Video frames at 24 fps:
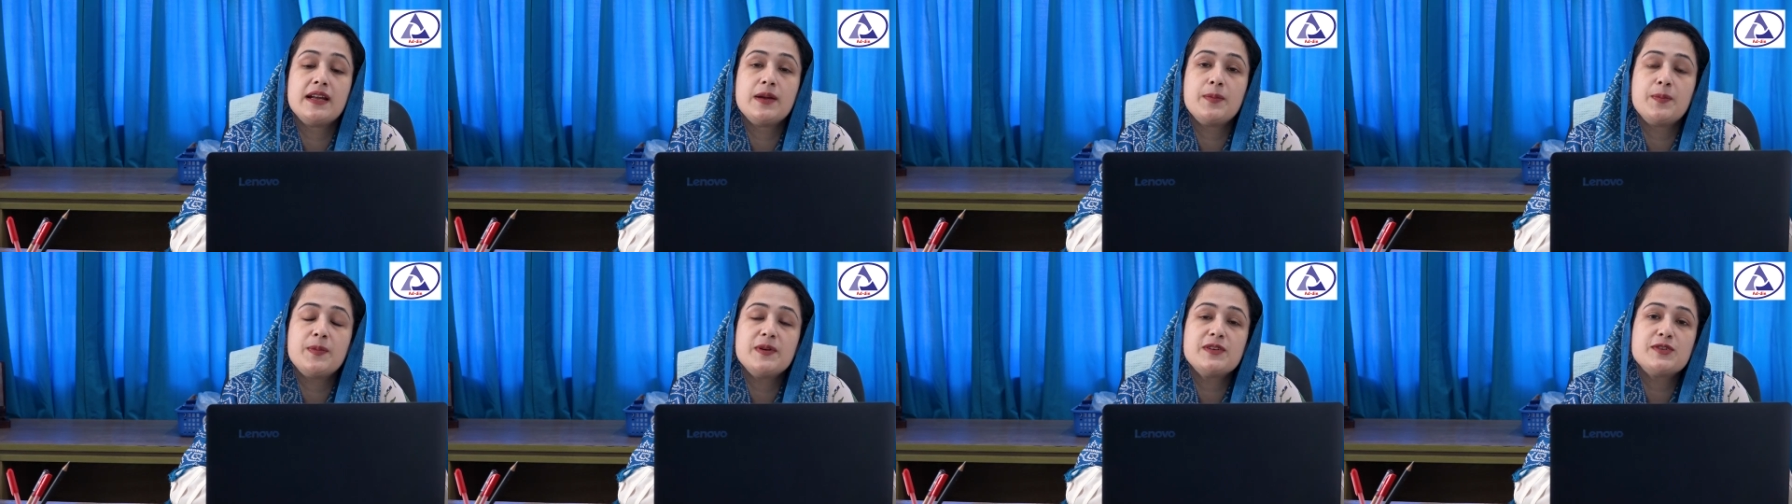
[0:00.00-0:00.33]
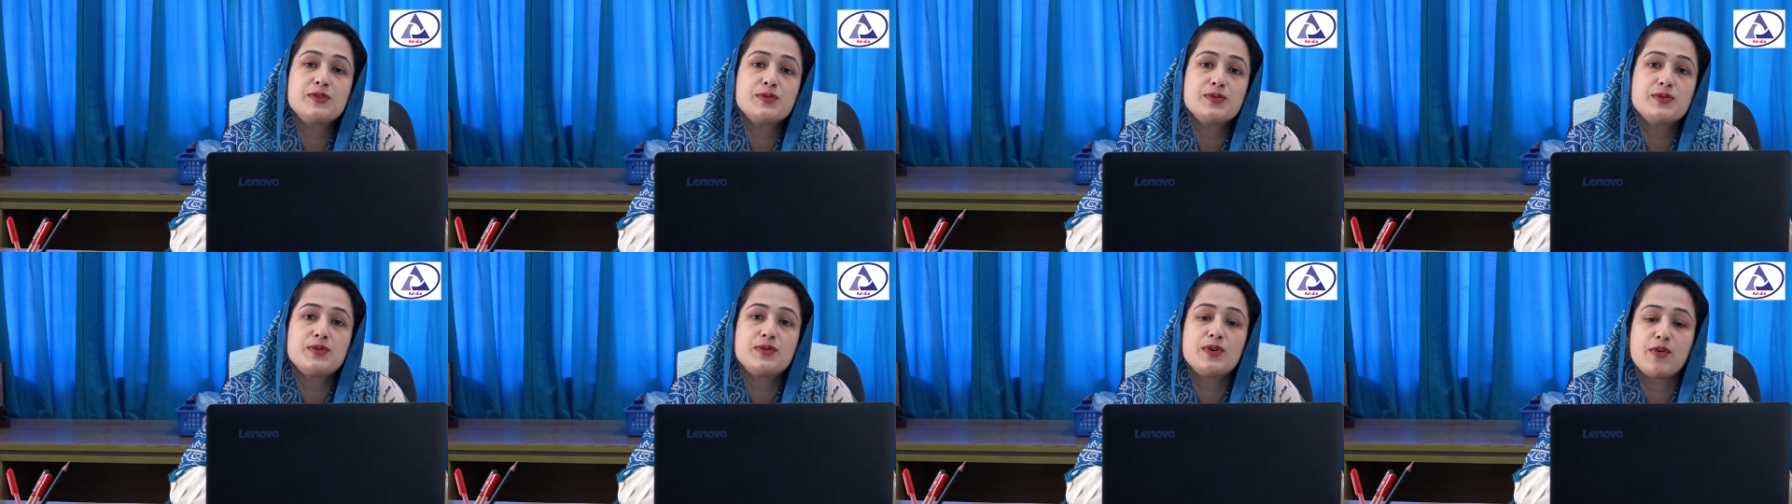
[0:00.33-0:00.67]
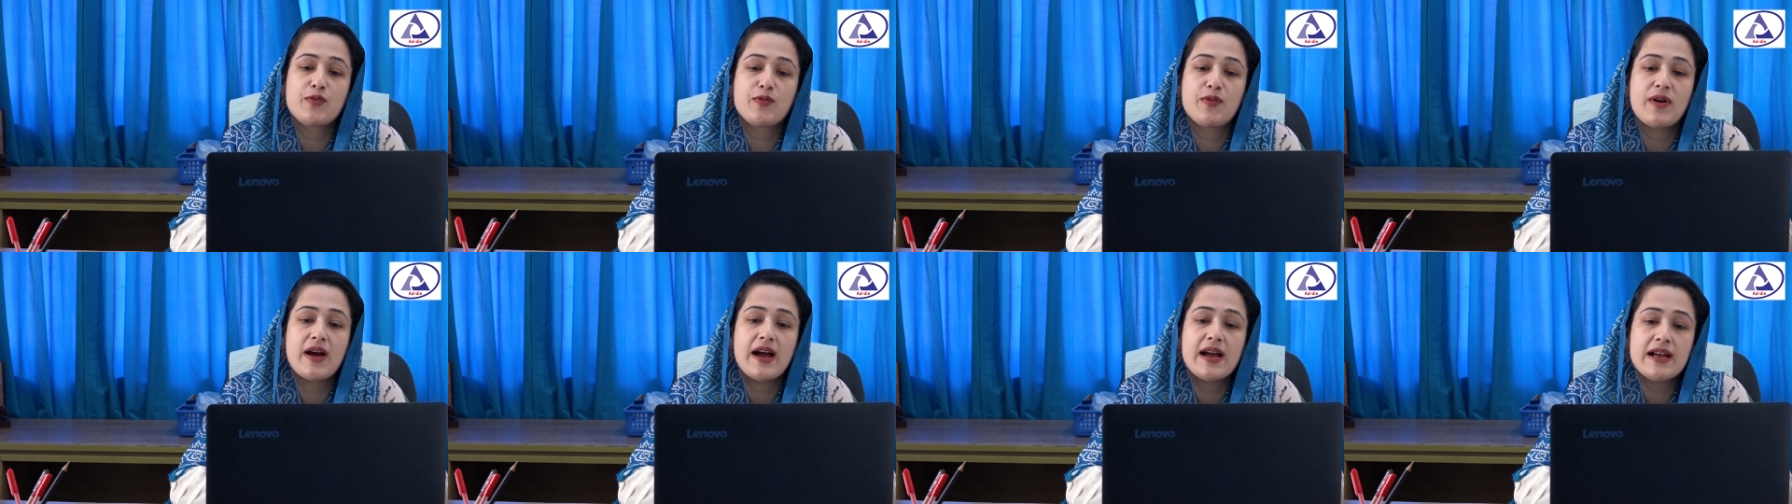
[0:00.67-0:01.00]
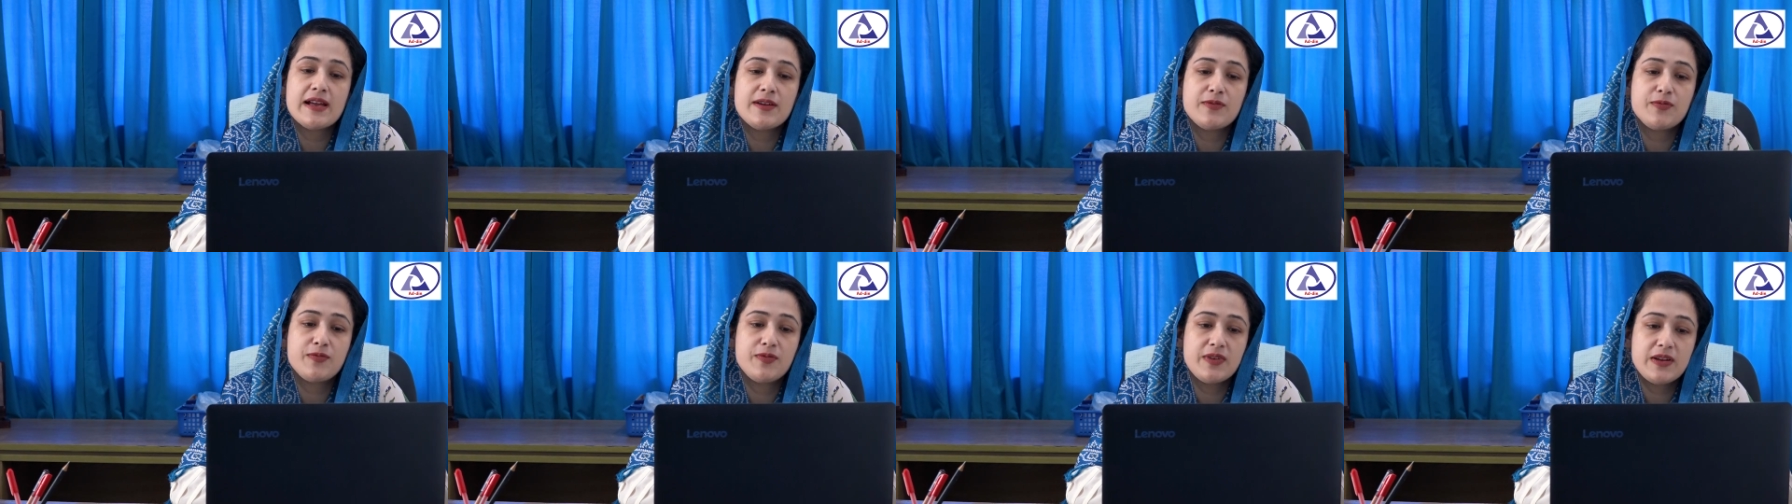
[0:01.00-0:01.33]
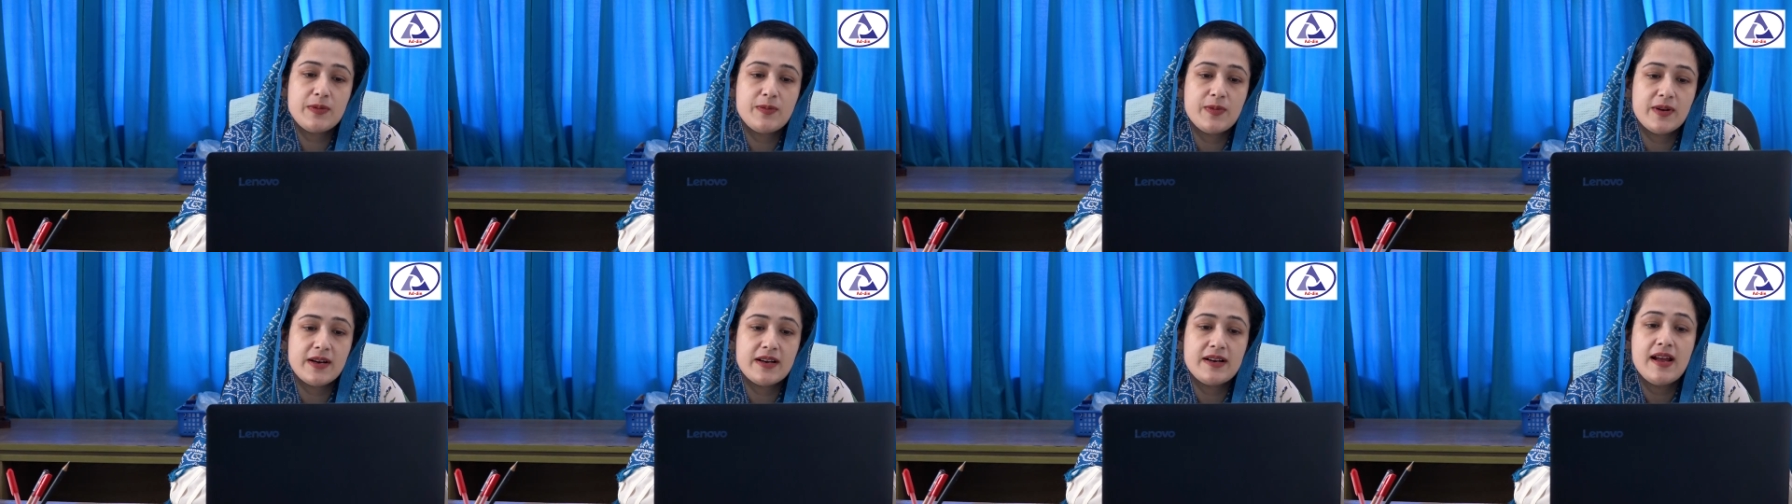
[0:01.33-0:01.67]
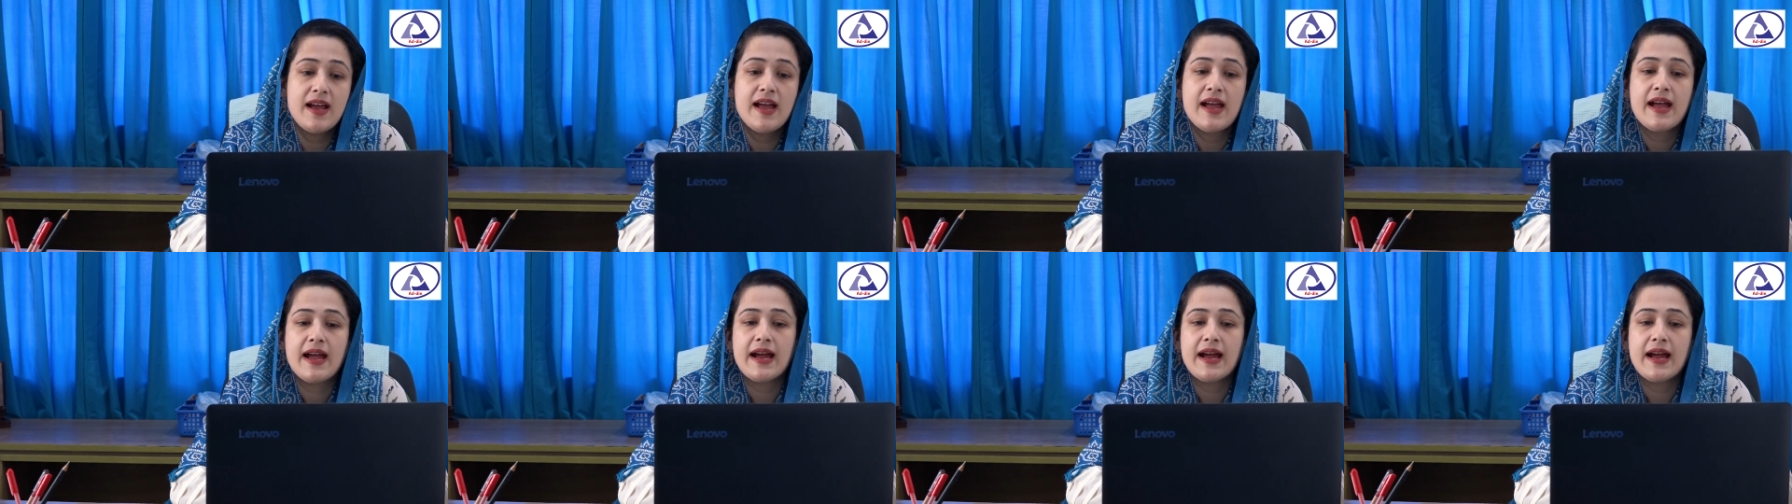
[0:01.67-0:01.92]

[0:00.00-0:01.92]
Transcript: episode of high fever